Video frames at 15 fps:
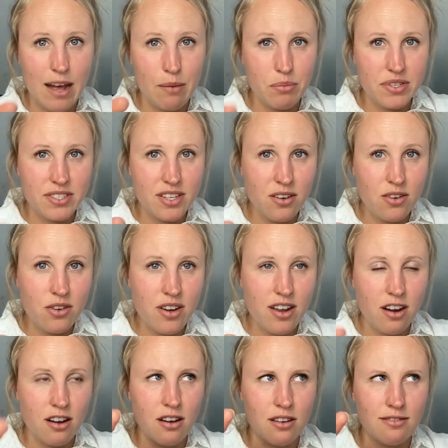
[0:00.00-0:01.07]
episode
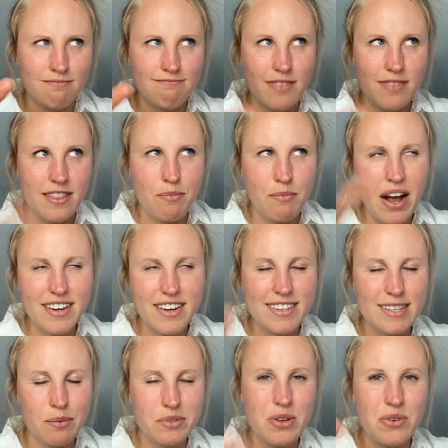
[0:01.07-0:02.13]

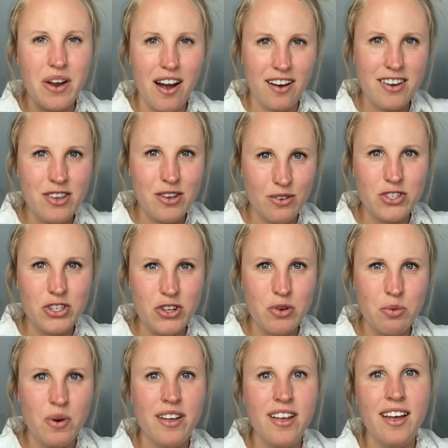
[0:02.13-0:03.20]
on
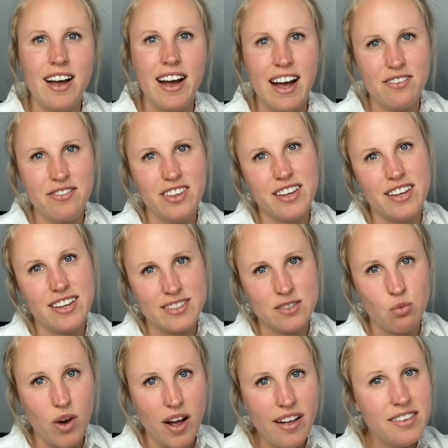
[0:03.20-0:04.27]
YouTube, I have the link as
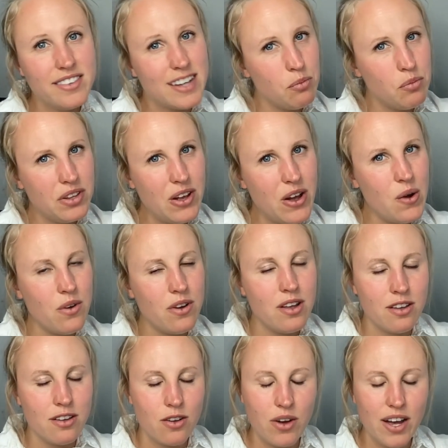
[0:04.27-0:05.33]
well down below.
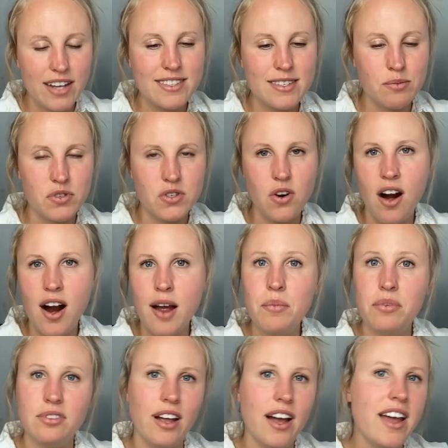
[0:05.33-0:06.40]
Go ahead,
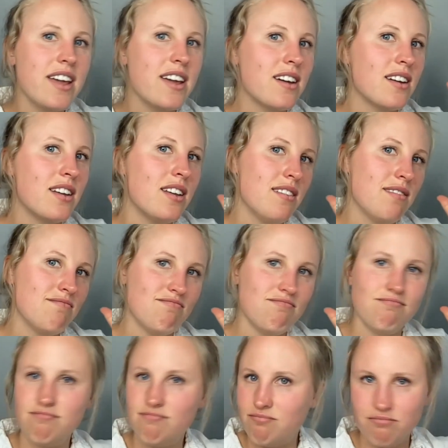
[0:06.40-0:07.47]
subscribe, like,
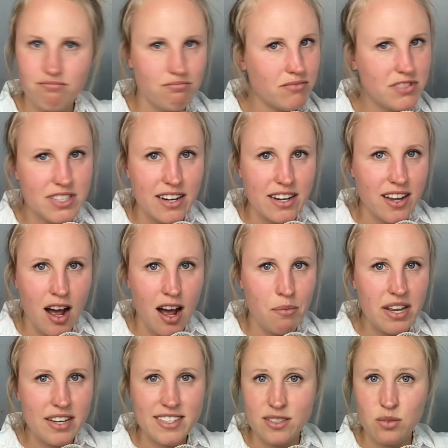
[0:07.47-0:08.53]
send a
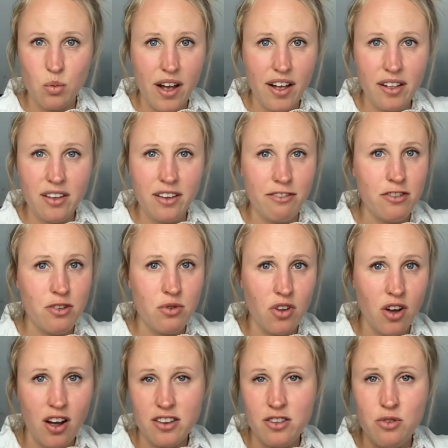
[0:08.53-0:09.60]
comment as well if you
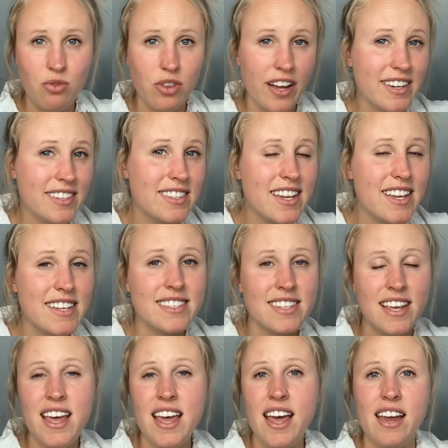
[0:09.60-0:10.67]
thought you liked this
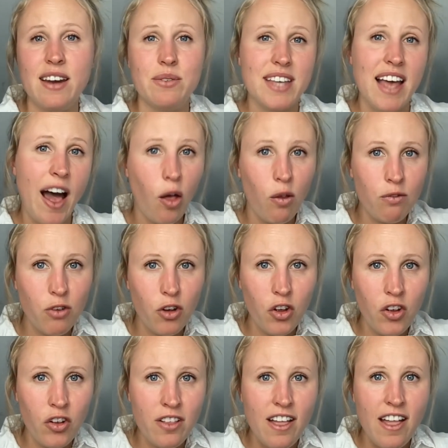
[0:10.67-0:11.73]
and it was
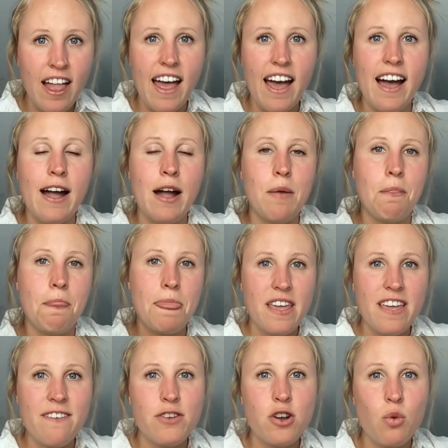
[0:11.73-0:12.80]
helpful.
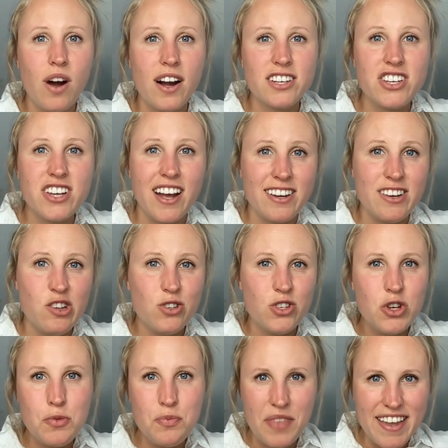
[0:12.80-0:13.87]
If you're watching on
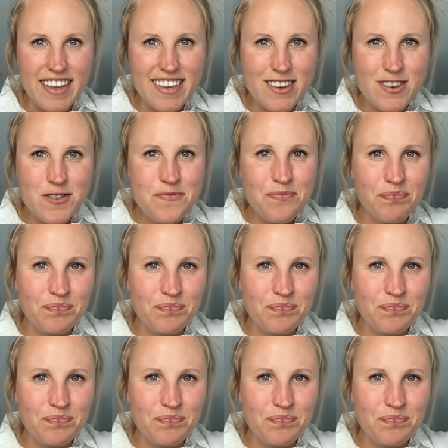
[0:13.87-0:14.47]
YouTube, thank you.